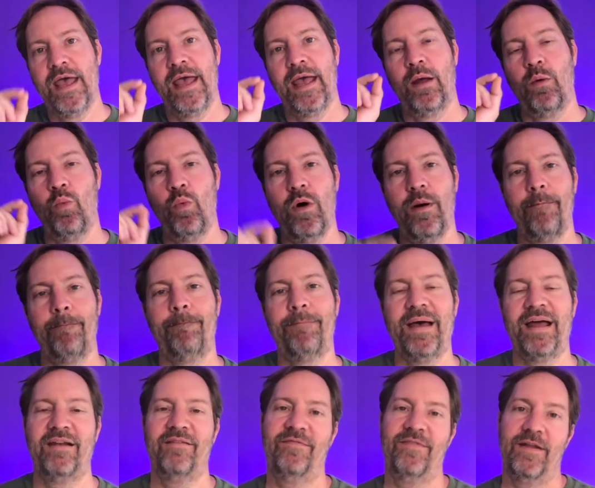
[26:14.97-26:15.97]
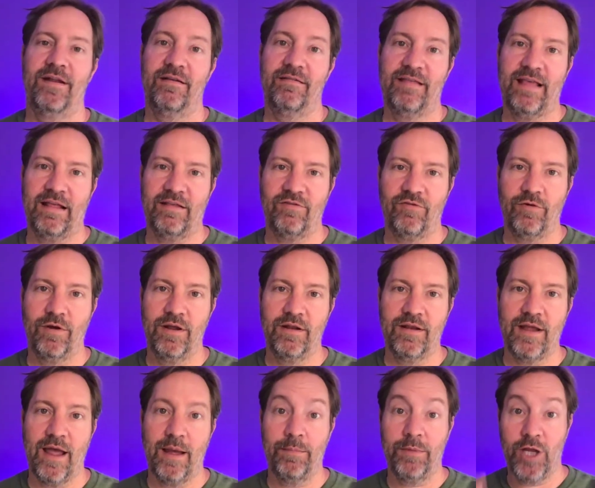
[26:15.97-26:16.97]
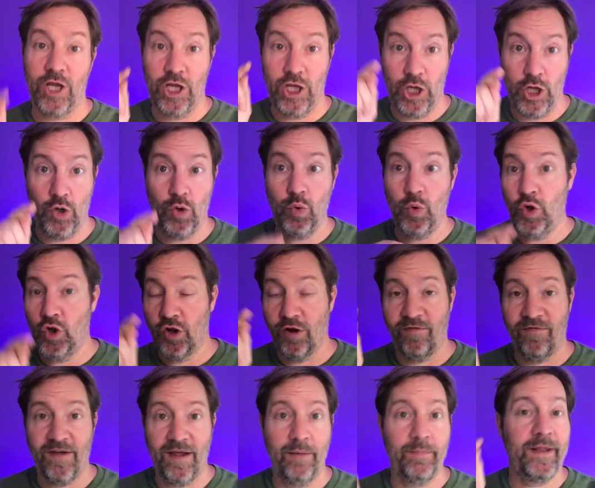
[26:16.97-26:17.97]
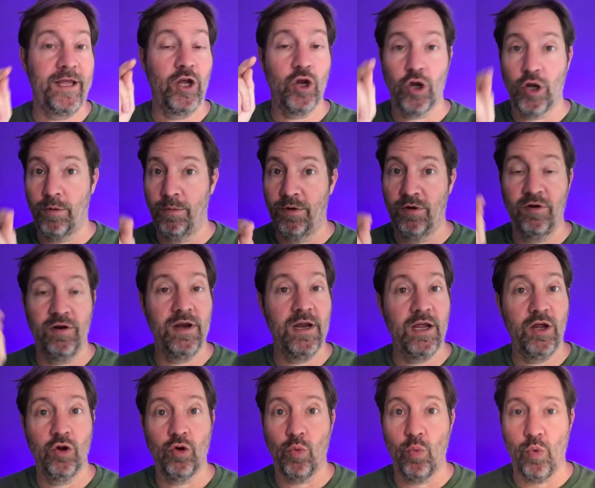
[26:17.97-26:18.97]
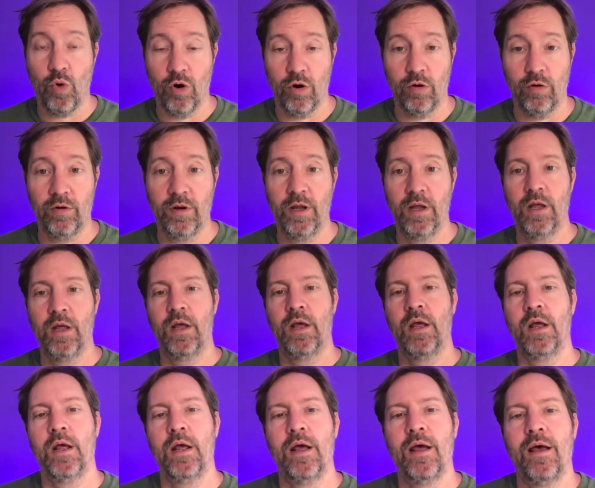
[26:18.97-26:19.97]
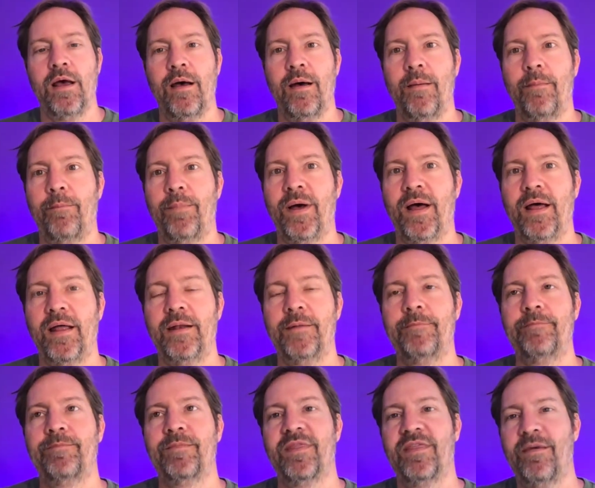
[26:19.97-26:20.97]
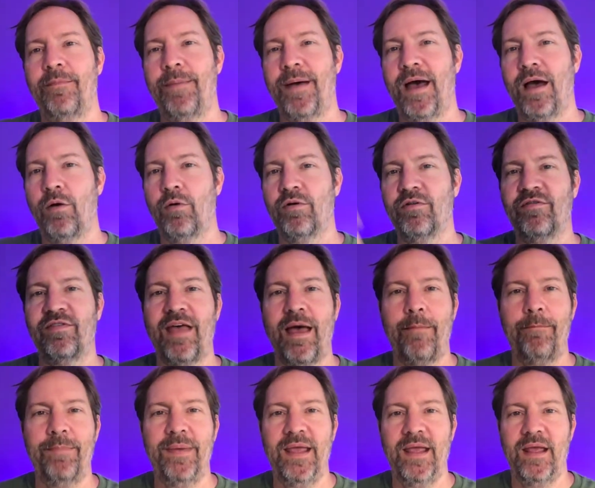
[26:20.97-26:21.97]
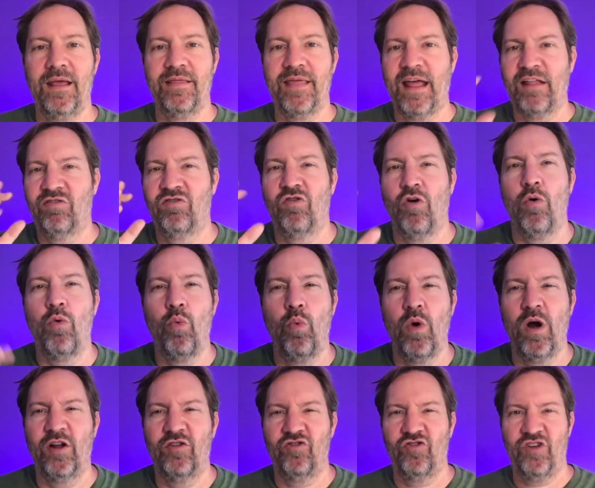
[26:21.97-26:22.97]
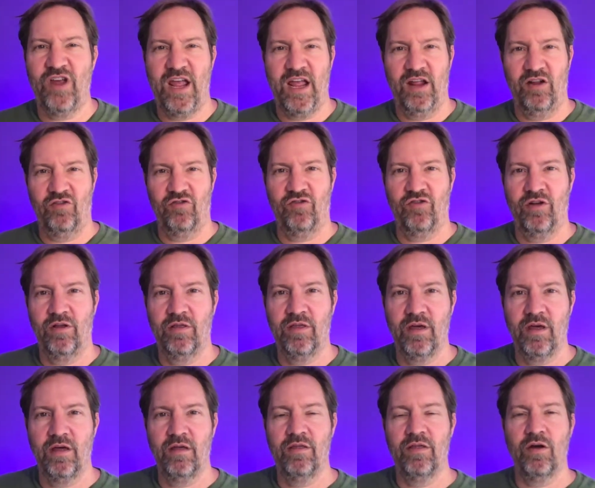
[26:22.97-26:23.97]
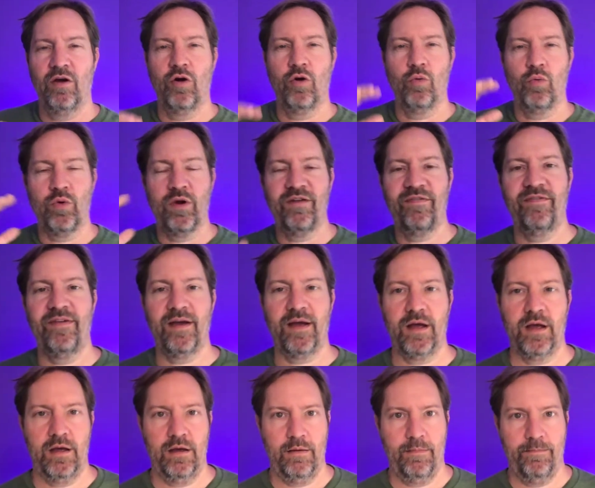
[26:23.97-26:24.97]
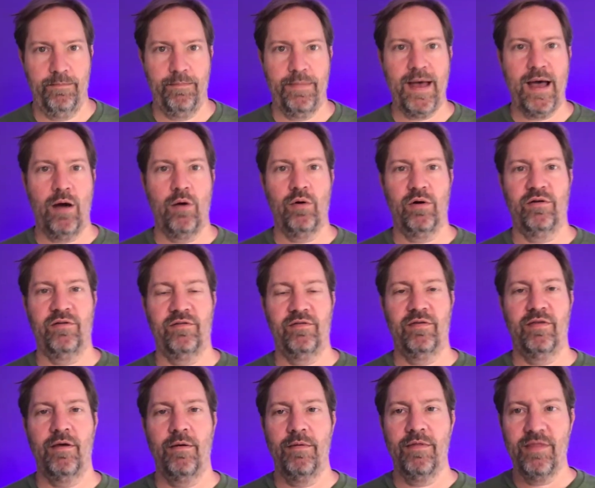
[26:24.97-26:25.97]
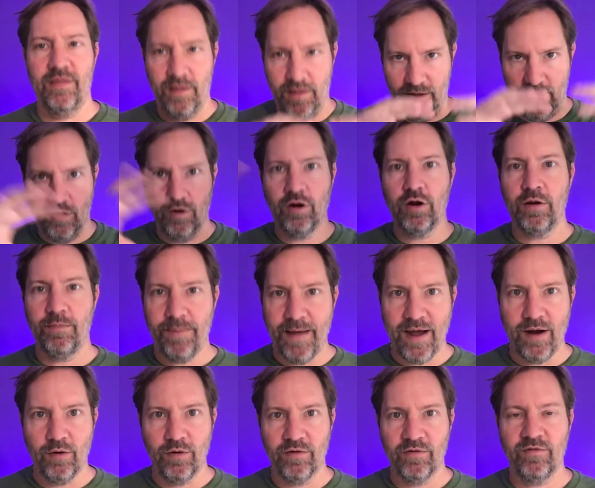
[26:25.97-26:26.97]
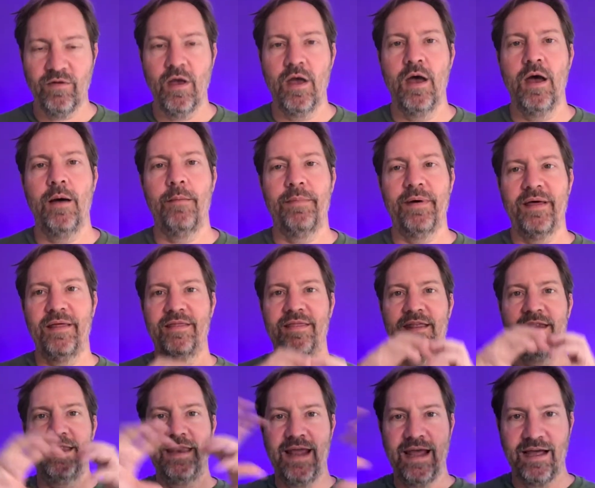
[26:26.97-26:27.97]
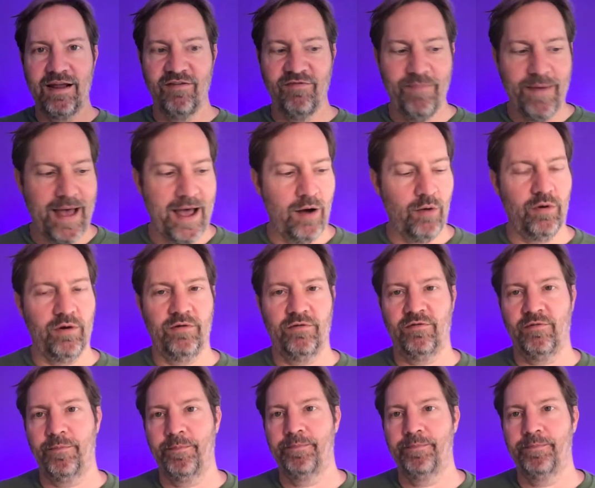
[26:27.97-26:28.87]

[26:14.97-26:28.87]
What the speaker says: And what benefit is that screen time to you, your family, your community, your world? But the powers that be that don't want change, the horrific powers, there are good powers, but the negative powers,